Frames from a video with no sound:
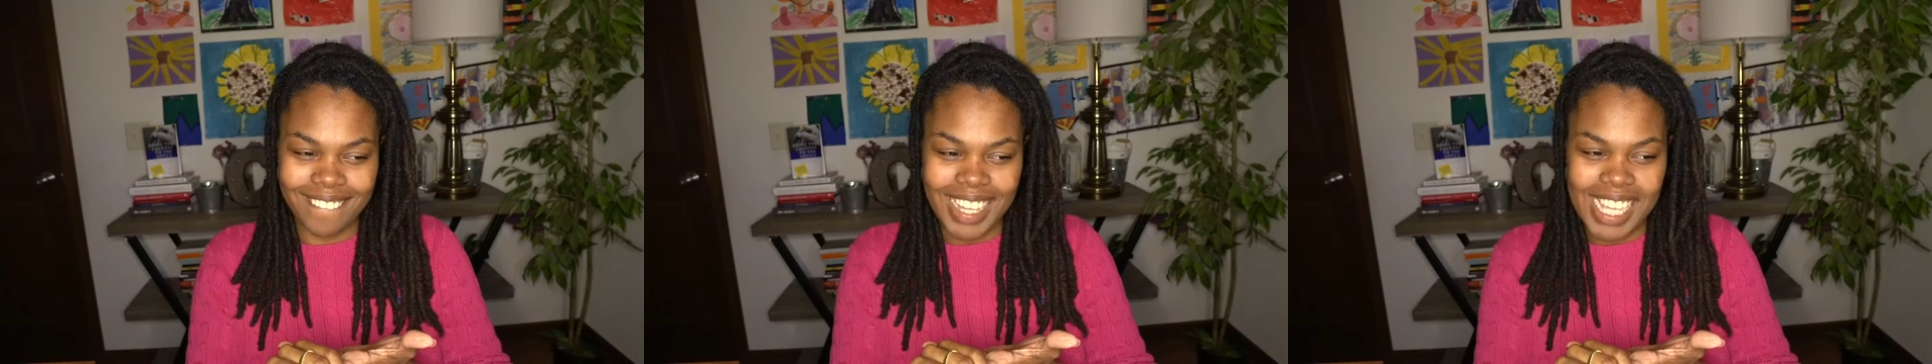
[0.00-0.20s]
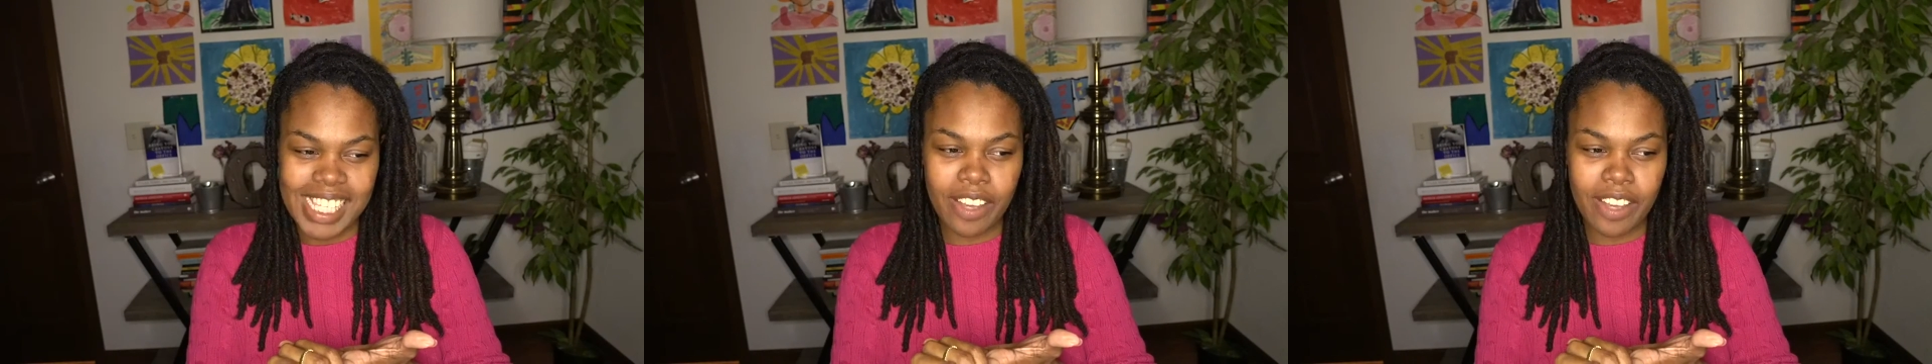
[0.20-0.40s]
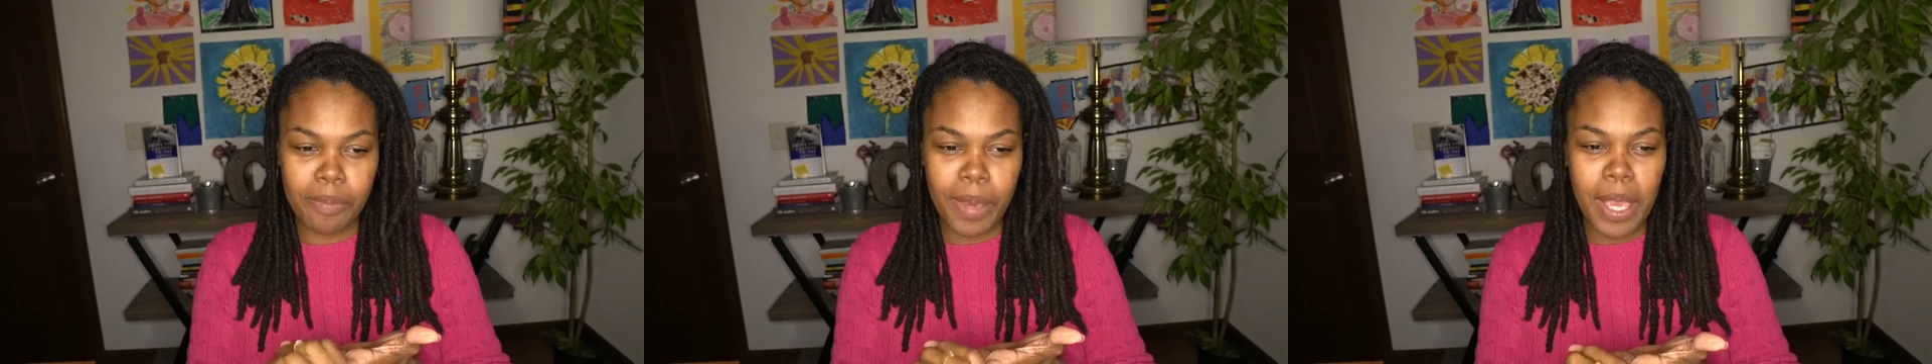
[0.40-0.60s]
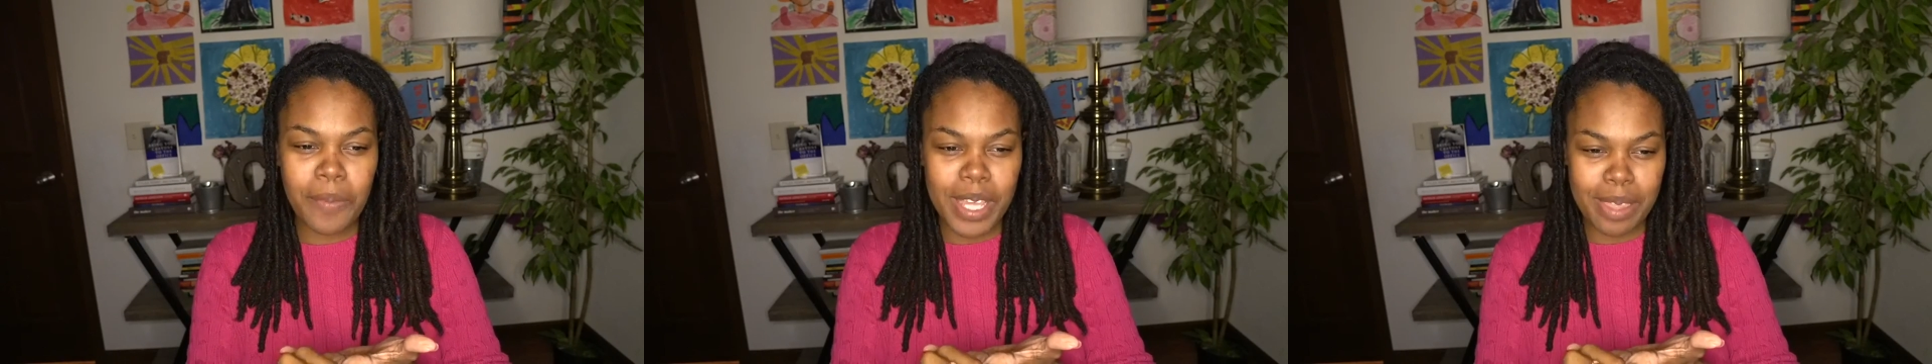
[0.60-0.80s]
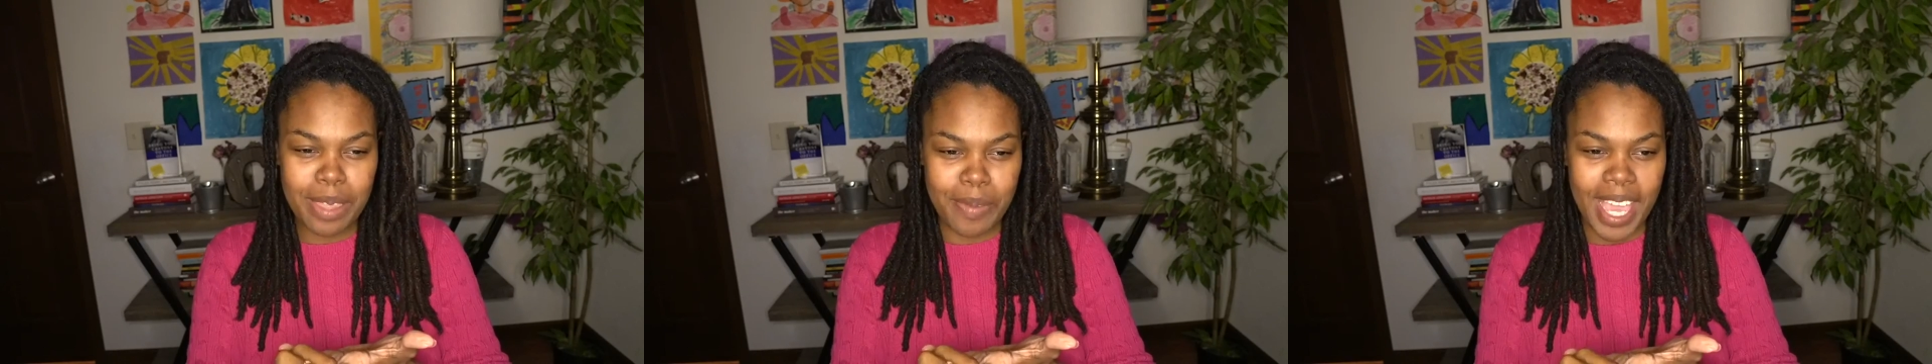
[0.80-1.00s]
Is everybody
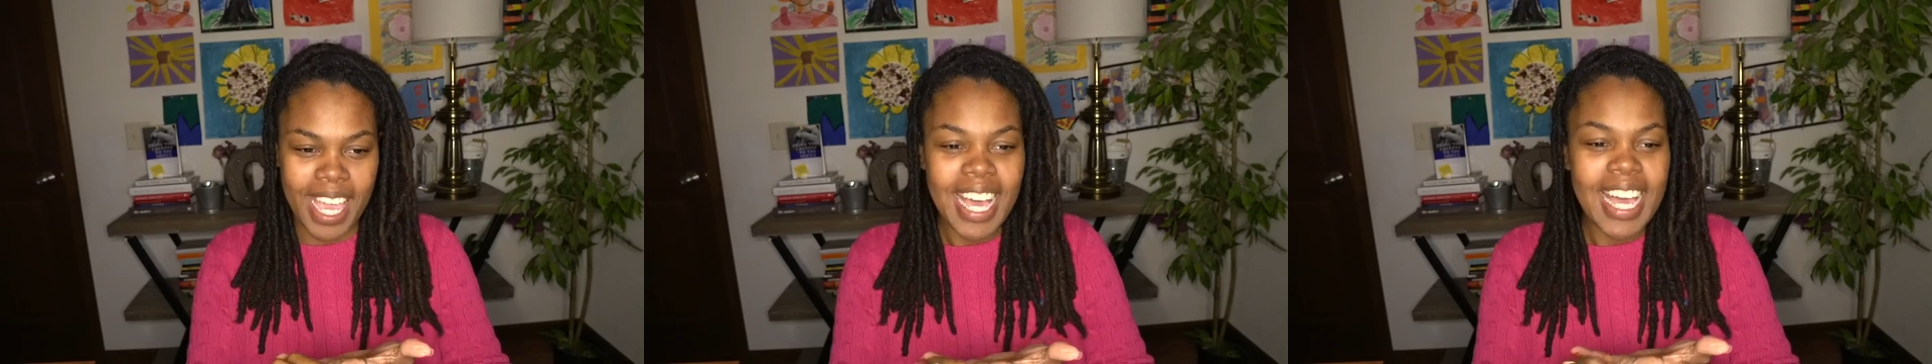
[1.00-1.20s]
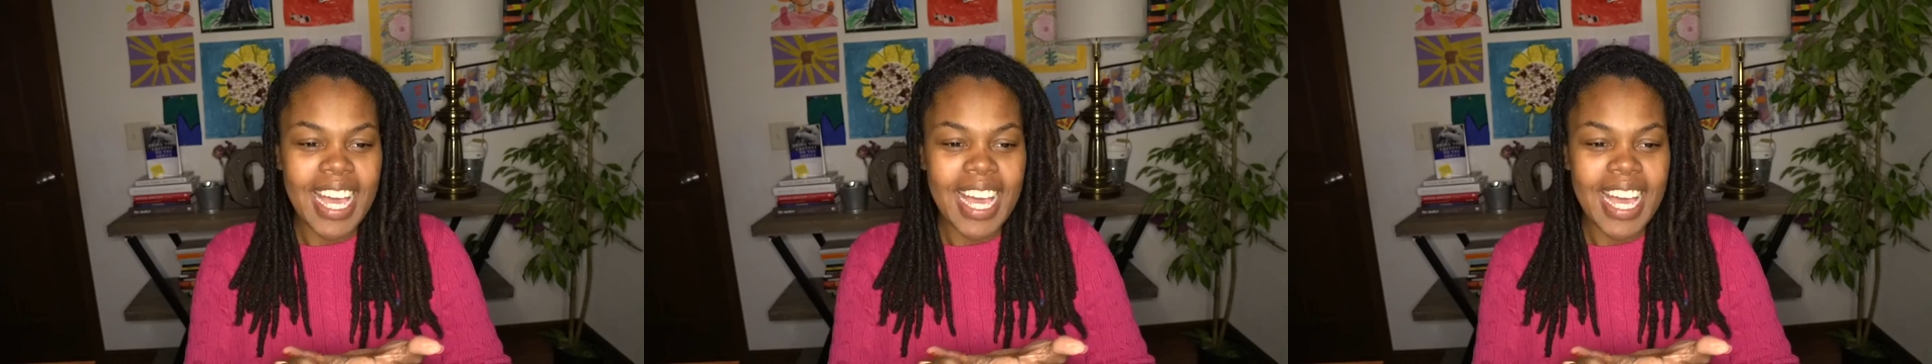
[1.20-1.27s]
with me?